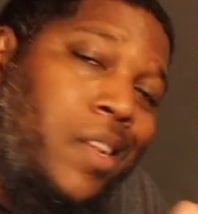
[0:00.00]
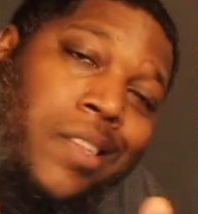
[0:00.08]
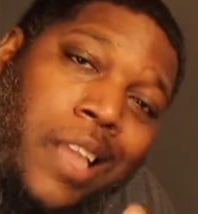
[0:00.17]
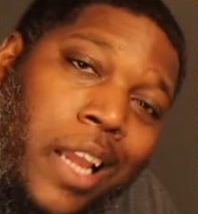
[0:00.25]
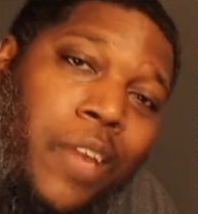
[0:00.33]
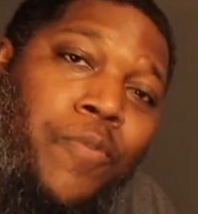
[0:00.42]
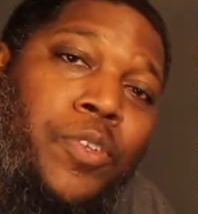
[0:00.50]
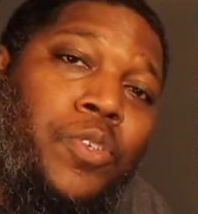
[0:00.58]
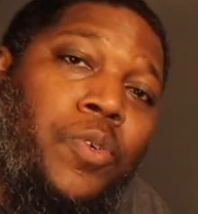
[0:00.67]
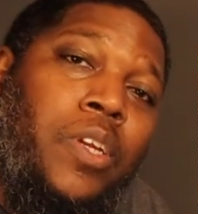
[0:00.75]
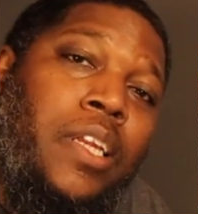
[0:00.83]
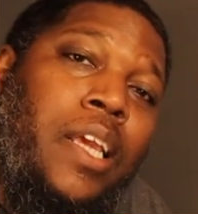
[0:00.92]
Thank you for
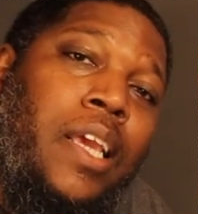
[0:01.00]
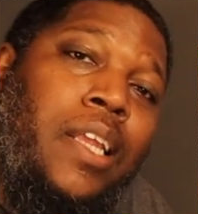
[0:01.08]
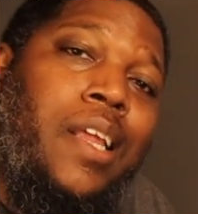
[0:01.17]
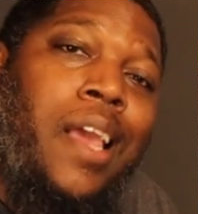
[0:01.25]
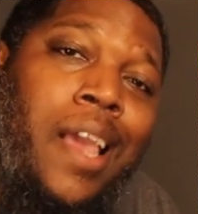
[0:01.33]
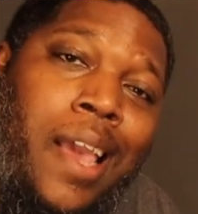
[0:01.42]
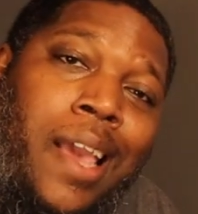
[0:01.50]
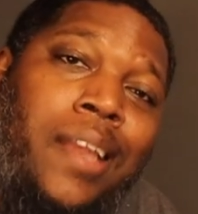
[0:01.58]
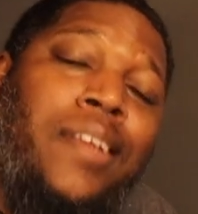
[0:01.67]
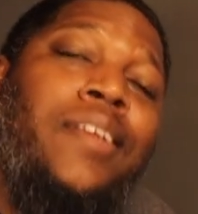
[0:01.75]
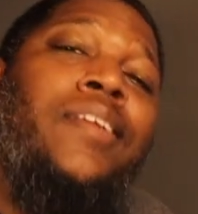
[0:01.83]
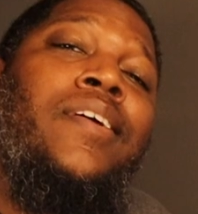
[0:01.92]
tuning in
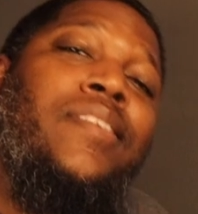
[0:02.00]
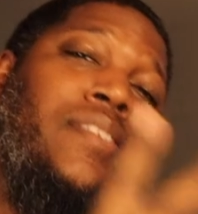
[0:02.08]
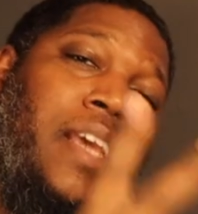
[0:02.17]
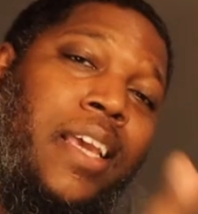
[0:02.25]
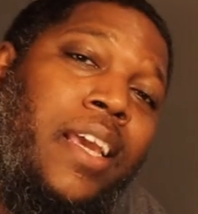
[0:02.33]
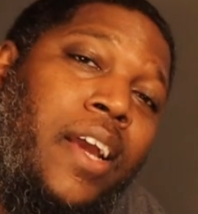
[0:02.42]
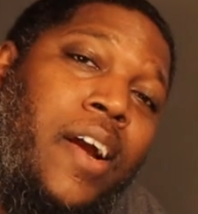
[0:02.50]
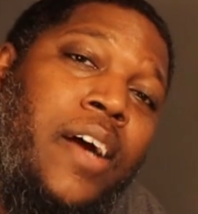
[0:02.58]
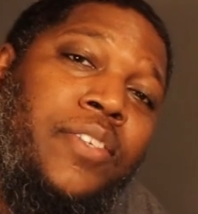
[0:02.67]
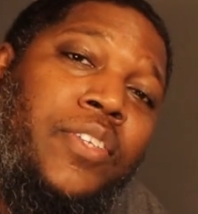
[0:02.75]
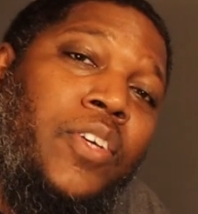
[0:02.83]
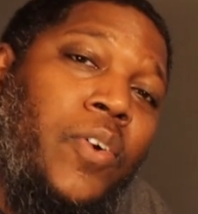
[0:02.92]
and take care.
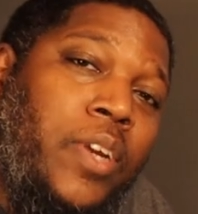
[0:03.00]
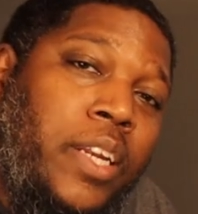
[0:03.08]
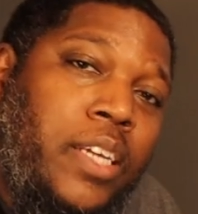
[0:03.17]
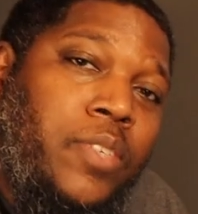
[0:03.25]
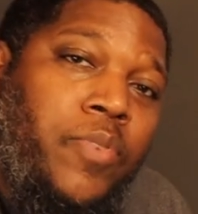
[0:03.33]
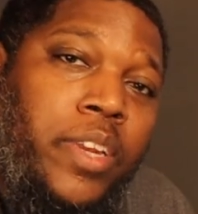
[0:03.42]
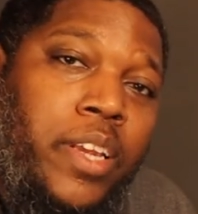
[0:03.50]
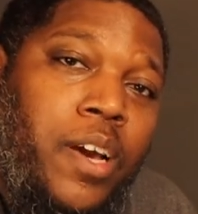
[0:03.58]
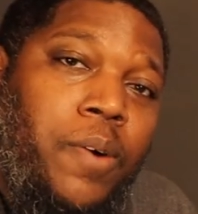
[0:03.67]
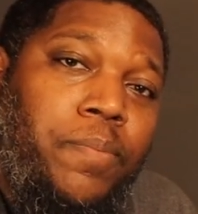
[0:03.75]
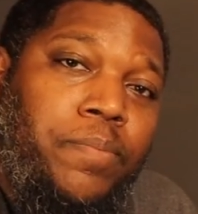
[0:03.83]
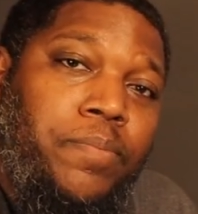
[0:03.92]
I'll see you on the next
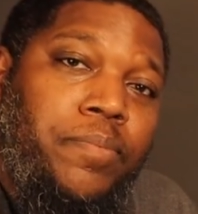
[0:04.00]
video.